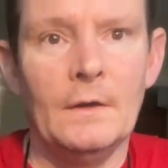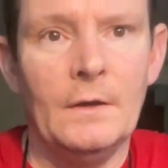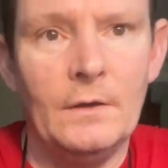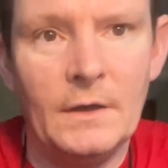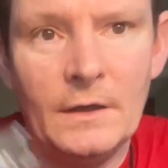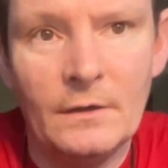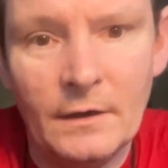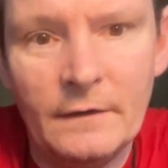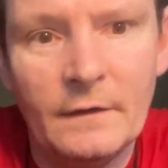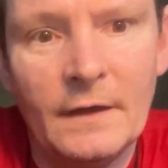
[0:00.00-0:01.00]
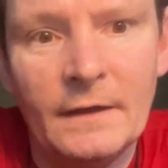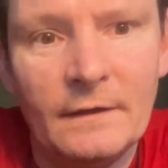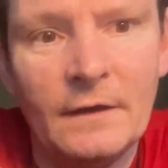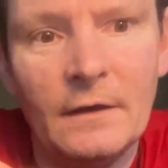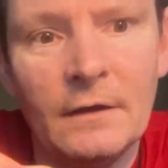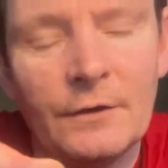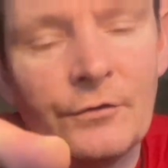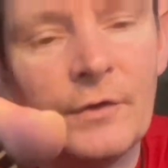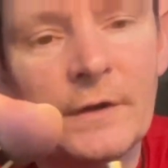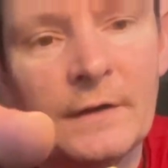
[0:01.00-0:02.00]
Okay guys, so that's the clutch
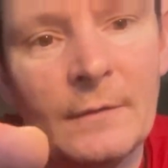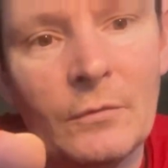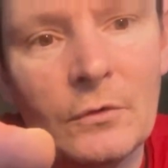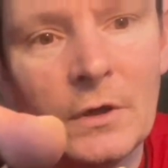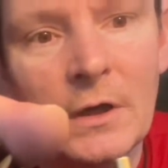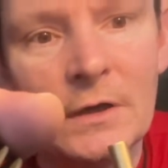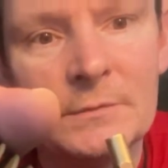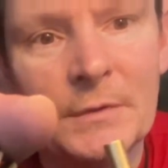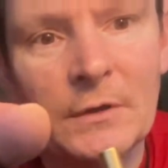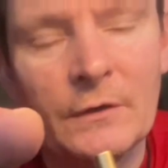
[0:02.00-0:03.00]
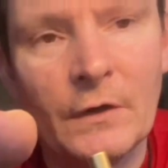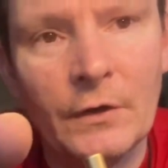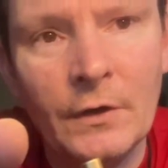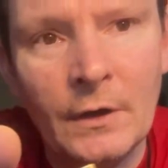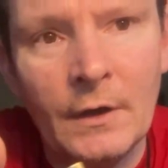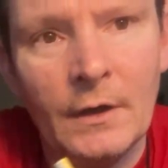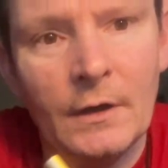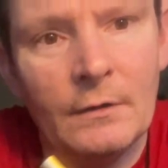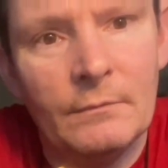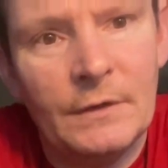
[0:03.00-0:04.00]
reassembled, the clutch bell's on.
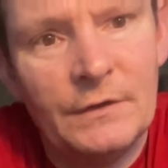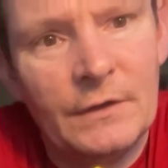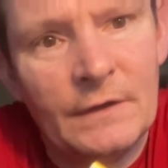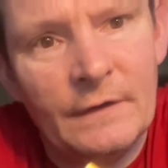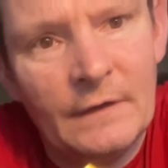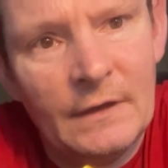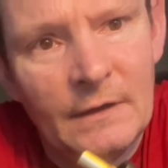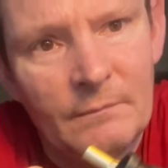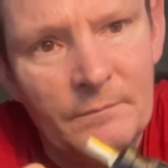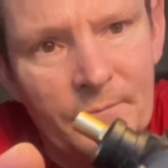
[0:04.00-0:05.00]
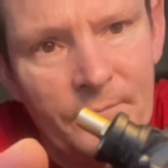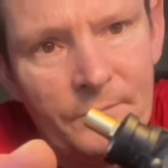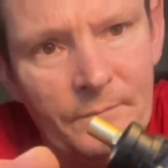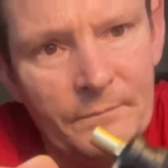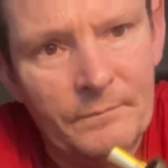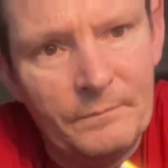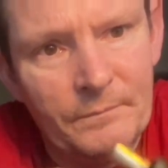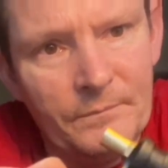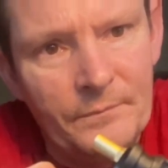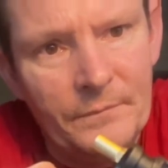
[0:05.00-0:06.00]
As you can see,
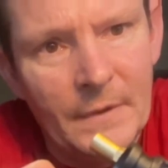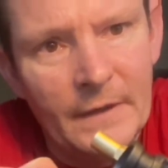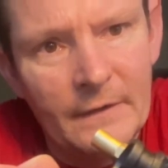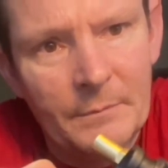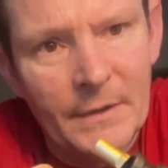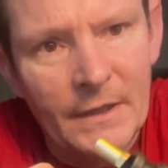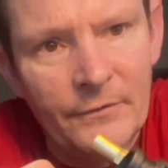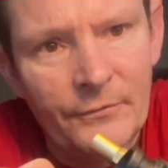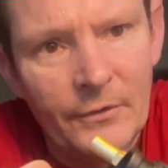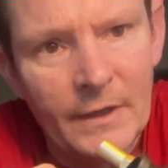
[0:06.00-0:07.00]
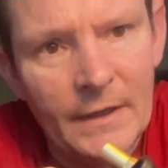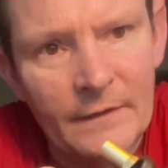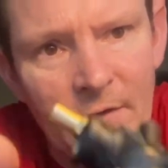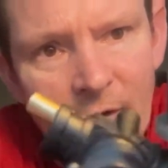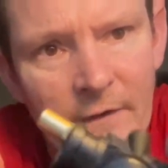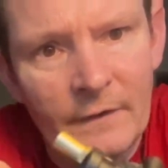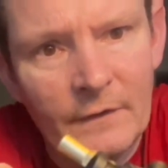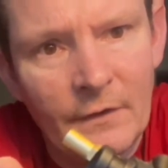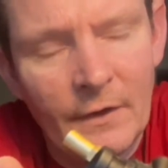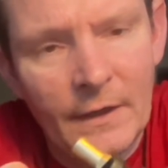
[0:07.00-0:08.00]
it's spinning freely, it's nice and
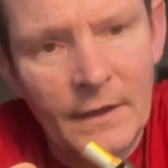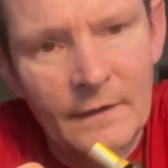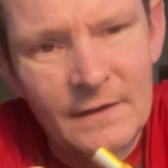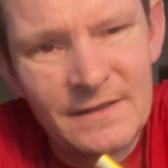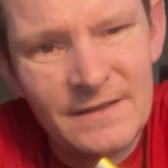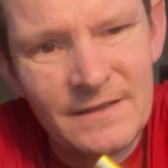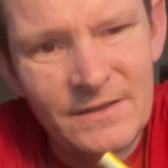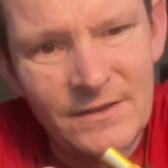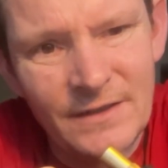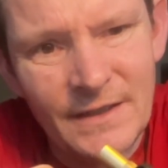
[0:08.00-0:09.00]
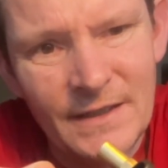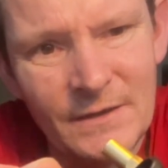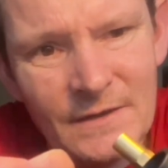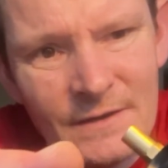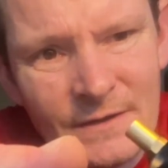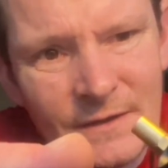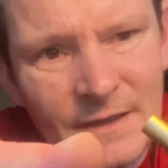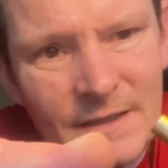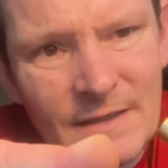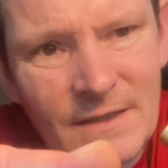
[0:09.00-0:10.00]
tight. There's a tiny
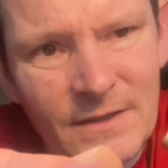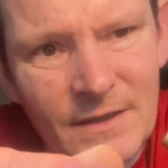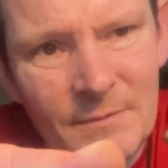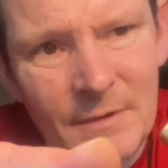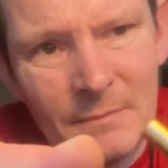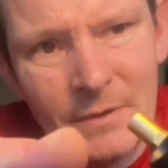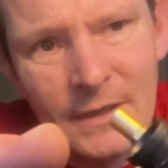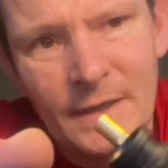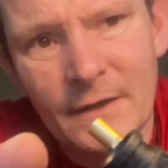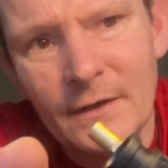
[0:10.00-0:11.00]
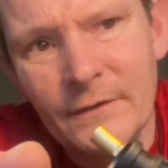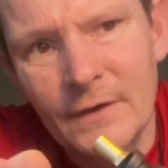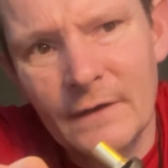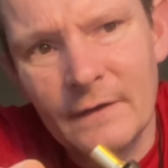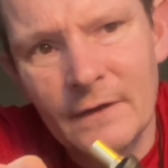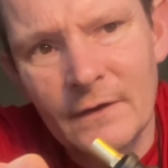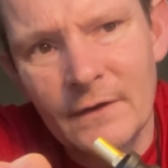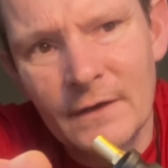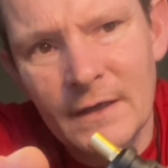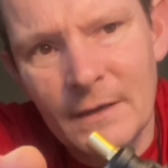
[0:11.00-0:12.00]
bit of play. I don't know if you can see it on
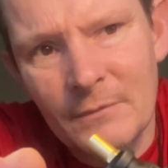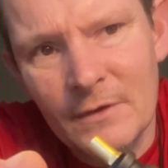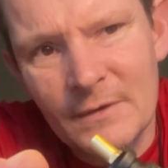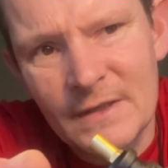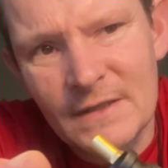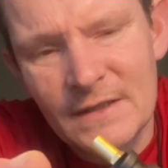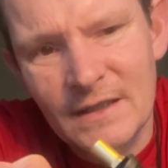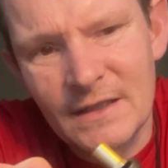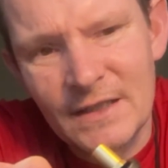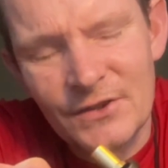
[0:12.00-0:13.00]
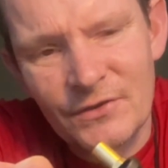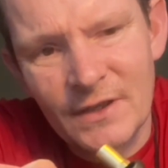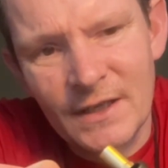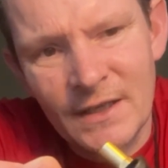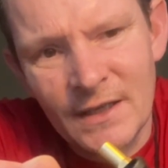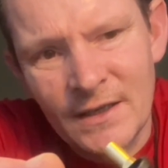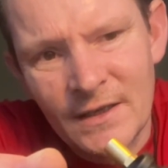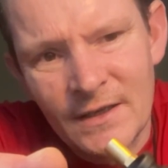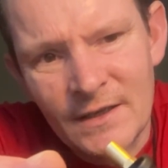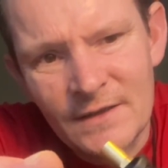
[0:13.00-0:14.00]
the camera, it's literally
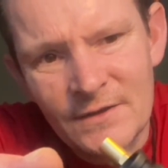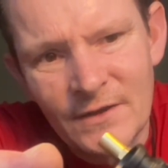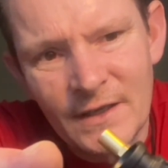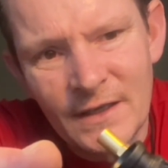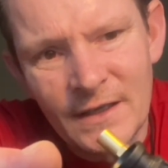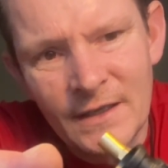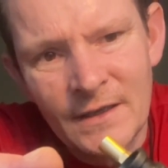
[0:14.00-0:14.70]
tiny.